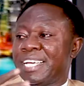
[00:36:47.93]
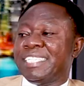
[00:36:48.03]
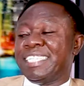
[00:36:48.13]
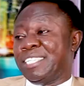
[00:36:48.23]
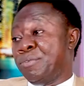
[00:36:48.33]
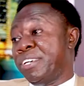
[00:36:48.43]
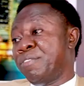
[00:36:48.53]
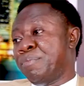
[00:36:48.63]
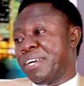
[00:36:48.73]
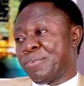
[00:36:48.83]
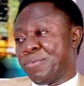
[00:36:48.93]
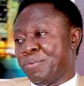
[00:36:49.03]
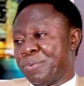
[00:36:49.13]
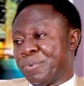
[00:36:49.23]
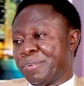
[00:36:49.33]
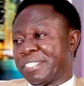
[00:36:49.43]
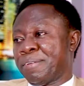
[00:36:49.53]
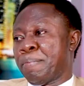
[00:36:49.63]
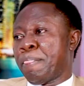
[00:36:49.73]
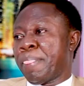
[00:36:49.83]
And then they will leave me and go because
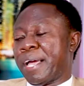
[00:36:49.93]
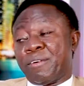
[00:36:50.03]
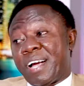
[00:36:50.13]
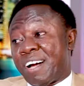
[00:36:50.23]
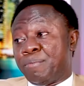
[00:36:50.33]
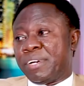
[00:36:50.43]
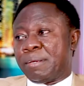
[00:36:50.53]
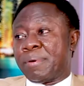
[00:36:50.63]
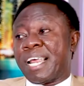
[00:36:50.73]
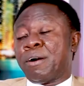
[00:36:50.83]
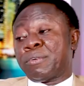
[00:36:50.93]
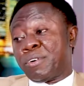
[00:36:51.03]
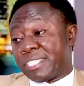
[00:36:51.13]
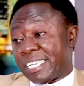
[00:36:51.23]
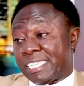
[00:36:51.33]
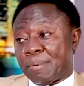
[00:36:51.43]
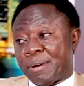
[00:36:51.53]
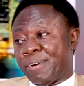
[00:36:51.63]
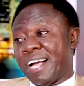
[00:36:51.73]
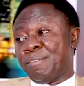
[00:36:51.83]
I don't have money. But I will not tell them
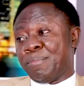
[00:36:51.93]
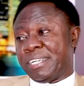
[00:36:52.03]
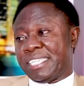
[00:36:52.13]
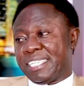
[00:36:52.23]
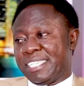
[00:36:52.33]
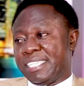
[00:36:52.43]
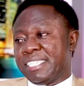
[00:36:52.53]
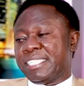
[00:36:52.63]
I don't have money. Yeah.